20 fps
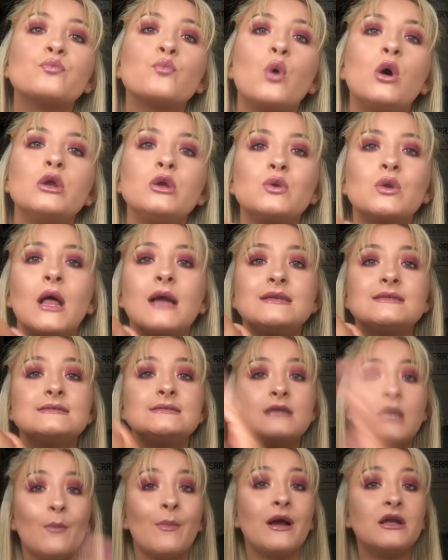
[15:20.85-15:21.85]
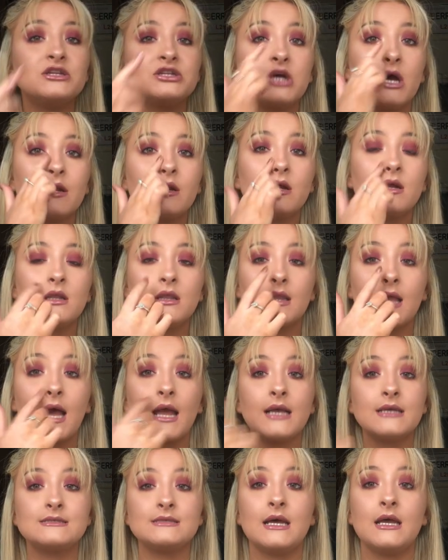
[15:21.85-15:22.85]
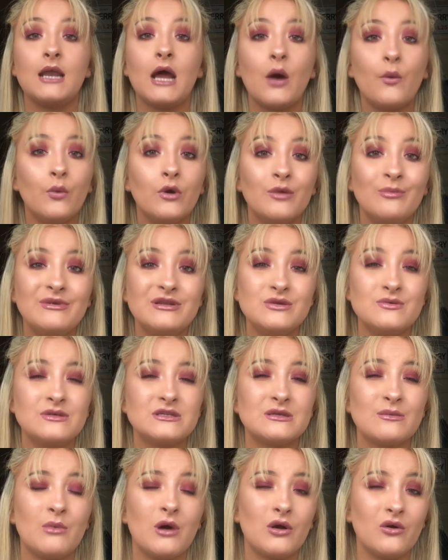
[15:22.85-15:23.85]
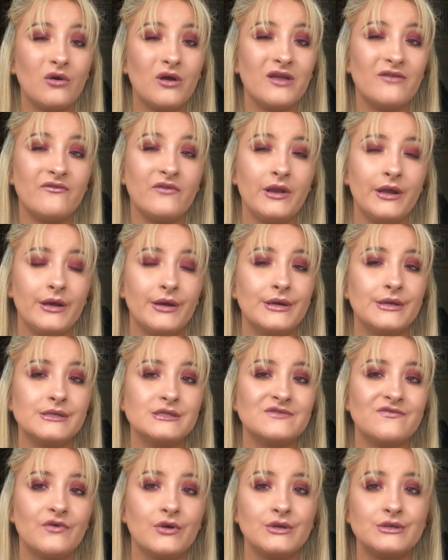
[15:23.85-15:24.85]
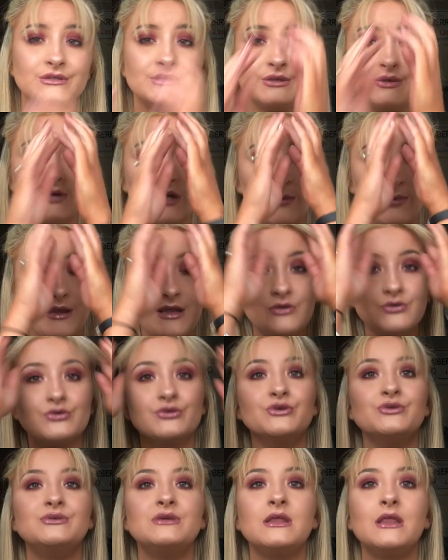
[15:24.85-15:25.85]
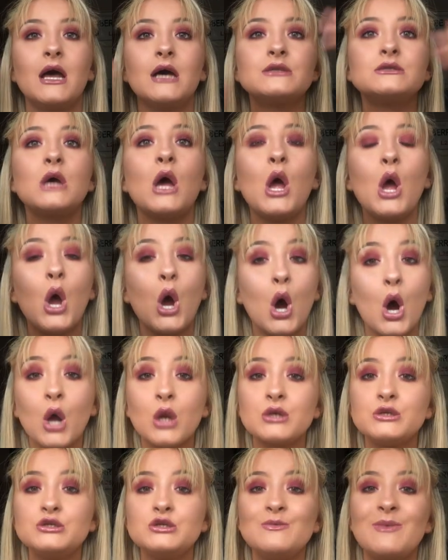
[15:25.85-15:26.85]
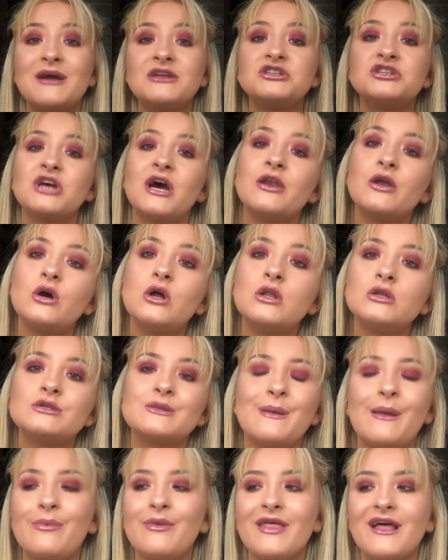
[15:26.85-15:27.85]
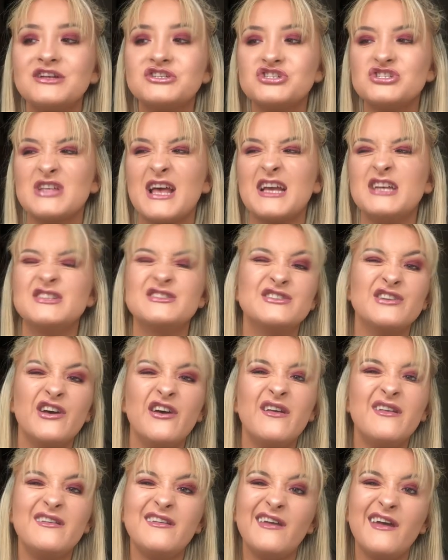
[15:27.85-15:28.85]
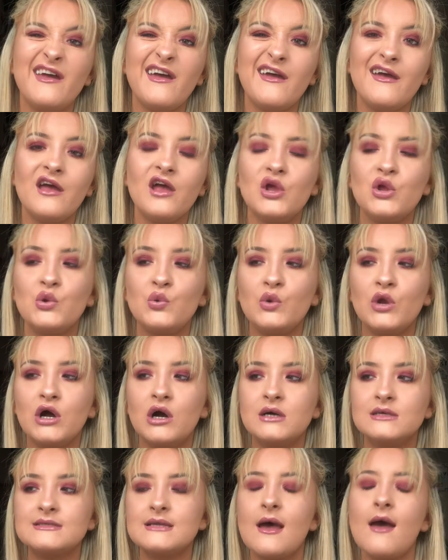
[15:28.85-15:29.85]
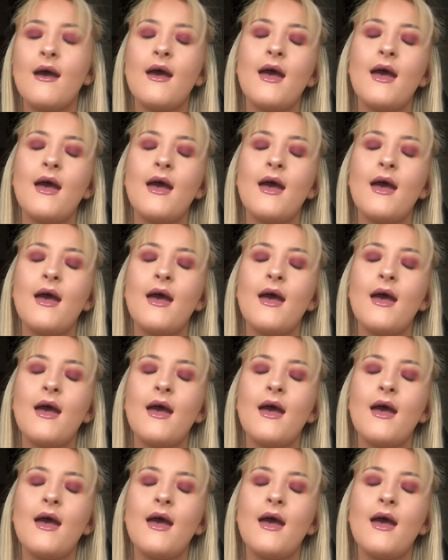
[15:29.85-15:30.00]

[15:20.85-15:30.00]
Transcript: what you'd like to see on my channel, like I said, I will be doing some more cooking videos very soon. I'll be introducing that onto my channel, so maybe that's just like a certain day, who knows.